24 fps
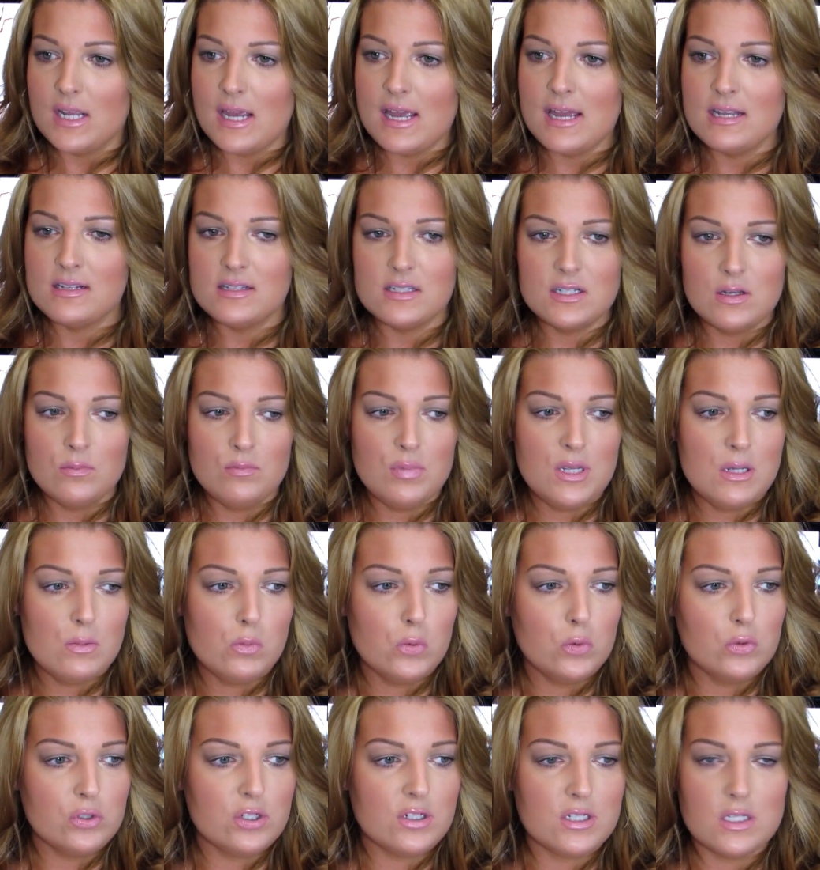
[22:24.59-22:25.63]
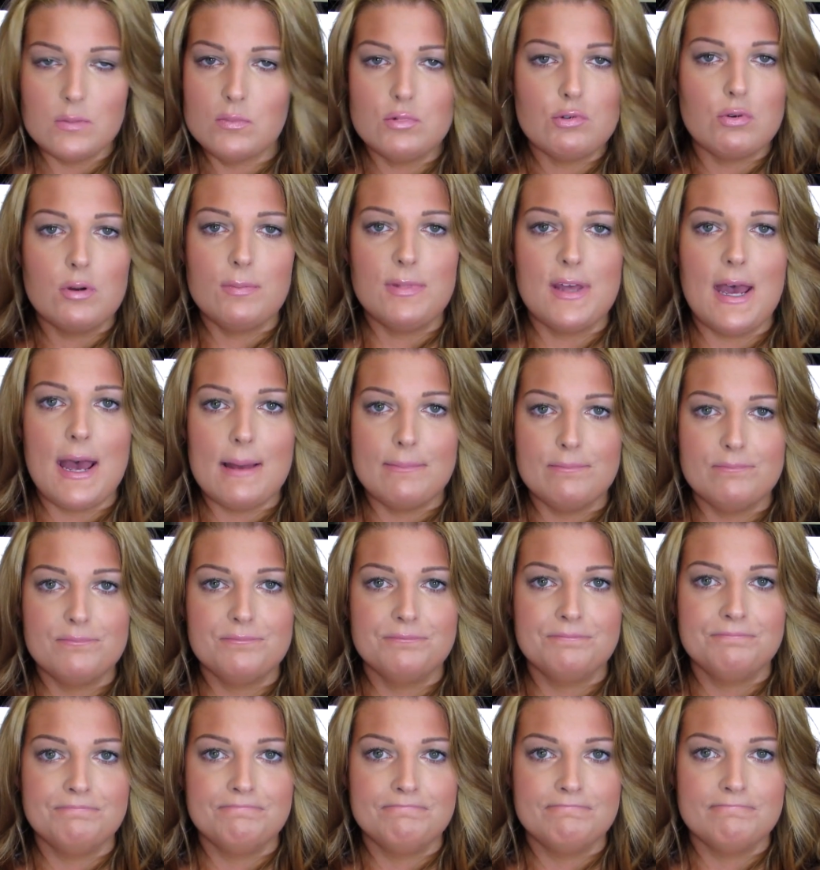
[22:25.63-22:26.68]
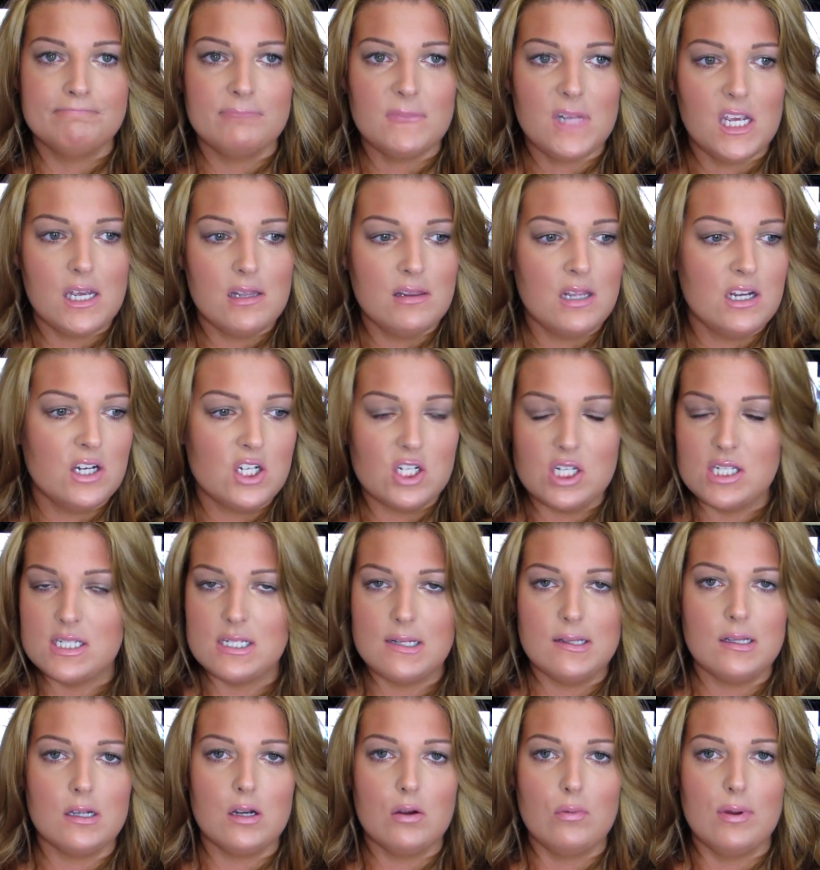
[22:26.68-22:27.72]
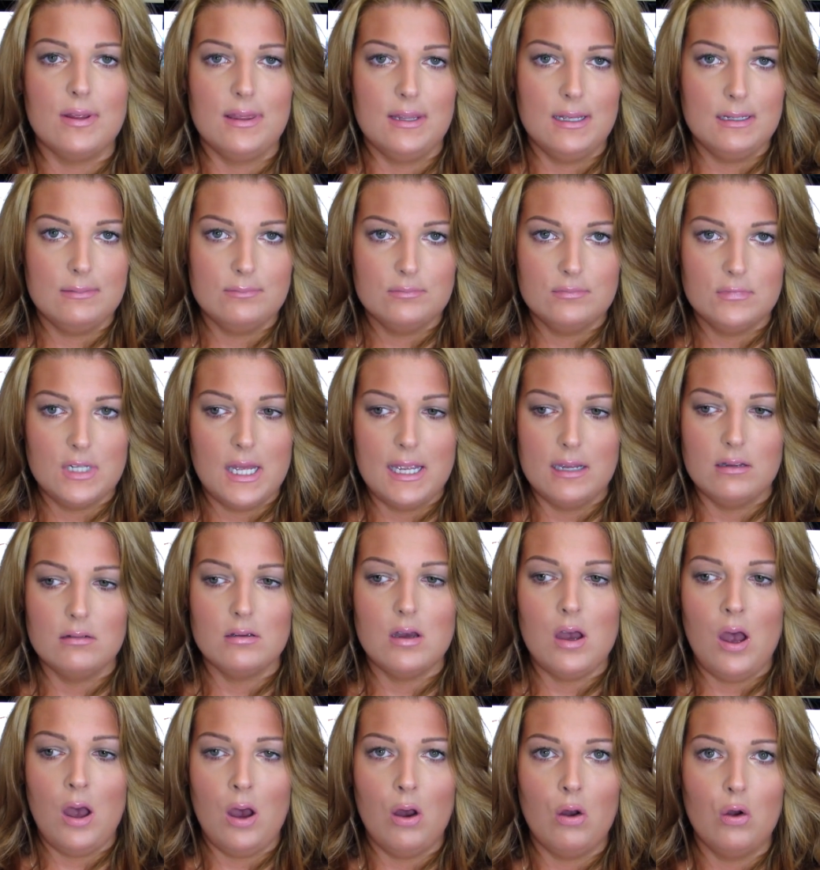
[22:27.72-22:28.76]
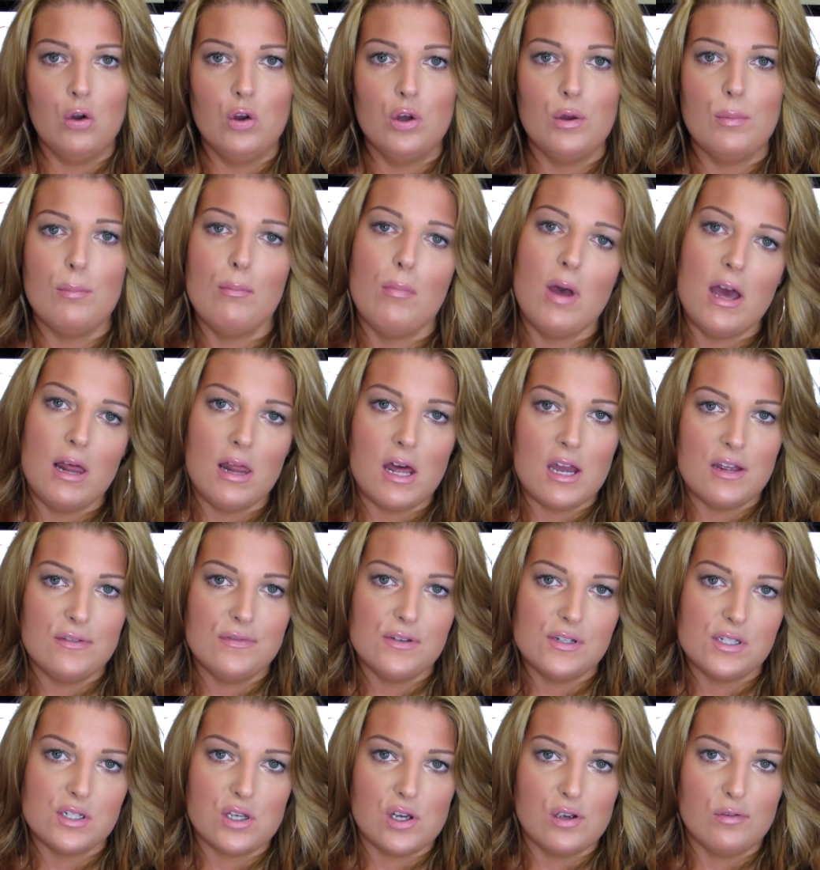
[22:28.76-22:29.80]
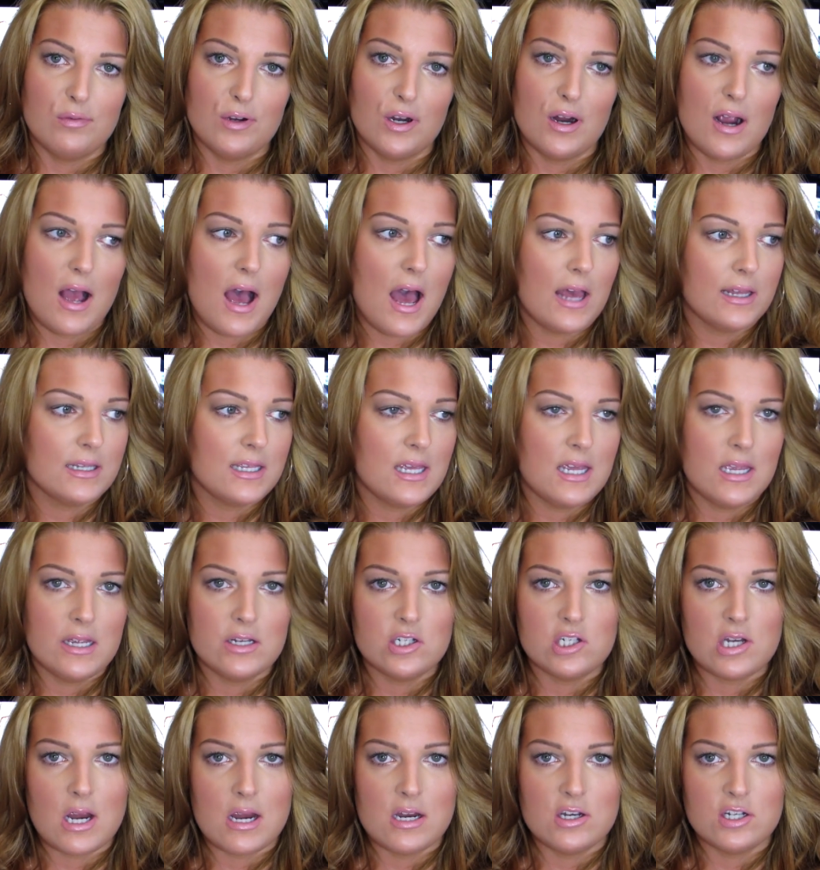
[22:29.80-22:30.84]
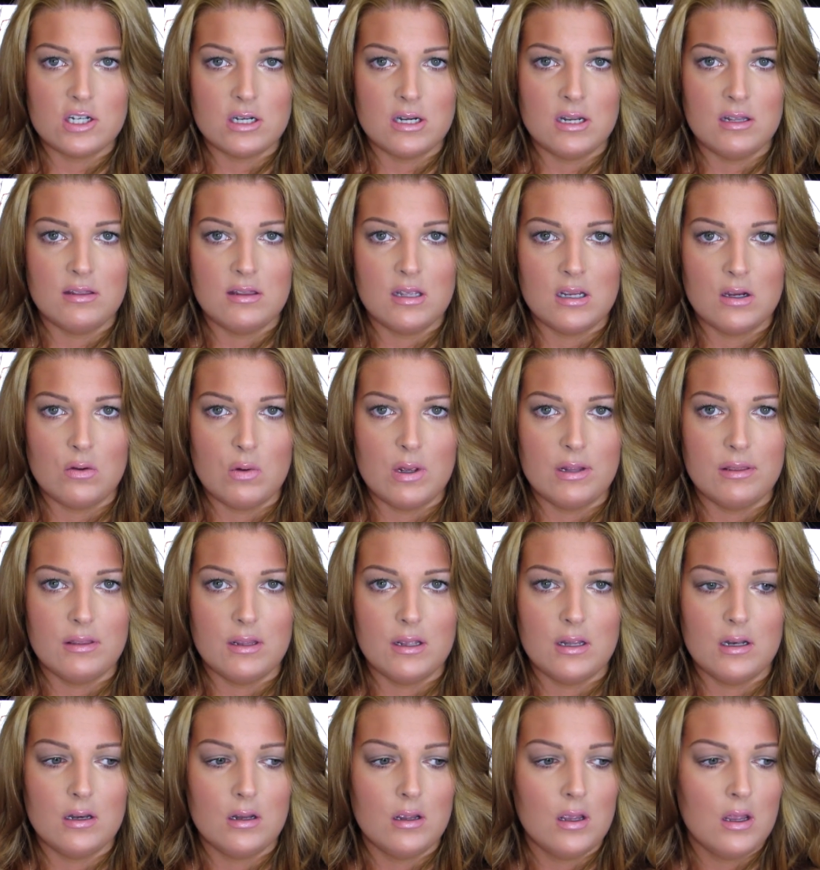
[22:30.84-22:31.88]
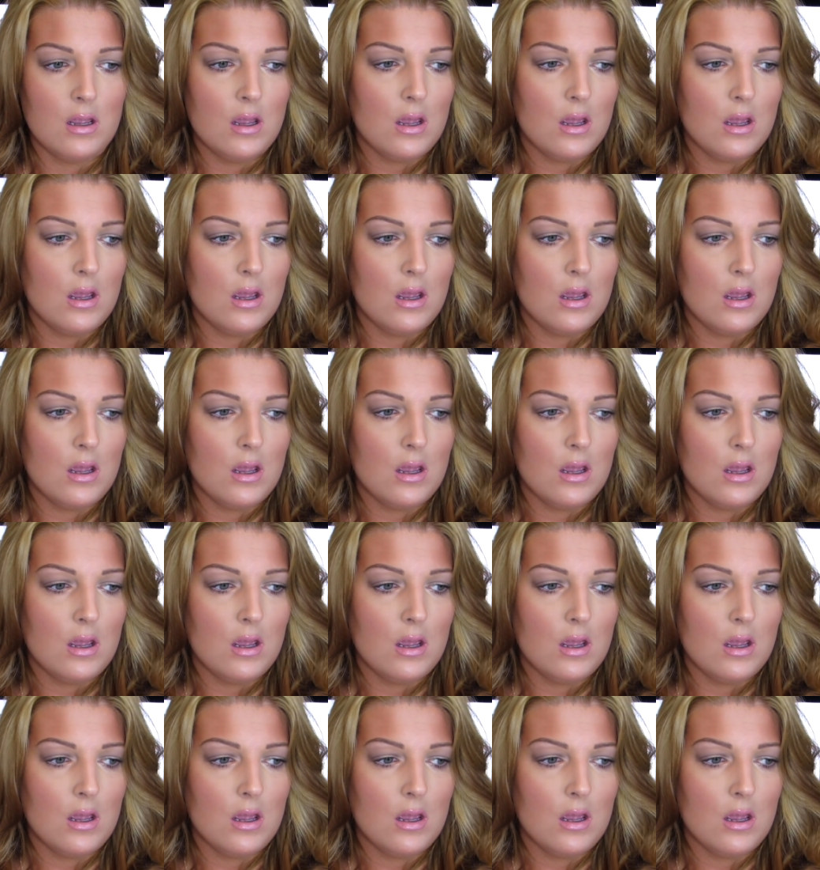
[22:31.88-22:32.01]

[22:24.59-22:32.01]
And some people just absorb that and they just sit there with it. Like, oh, my life is over. I can't change anything with it.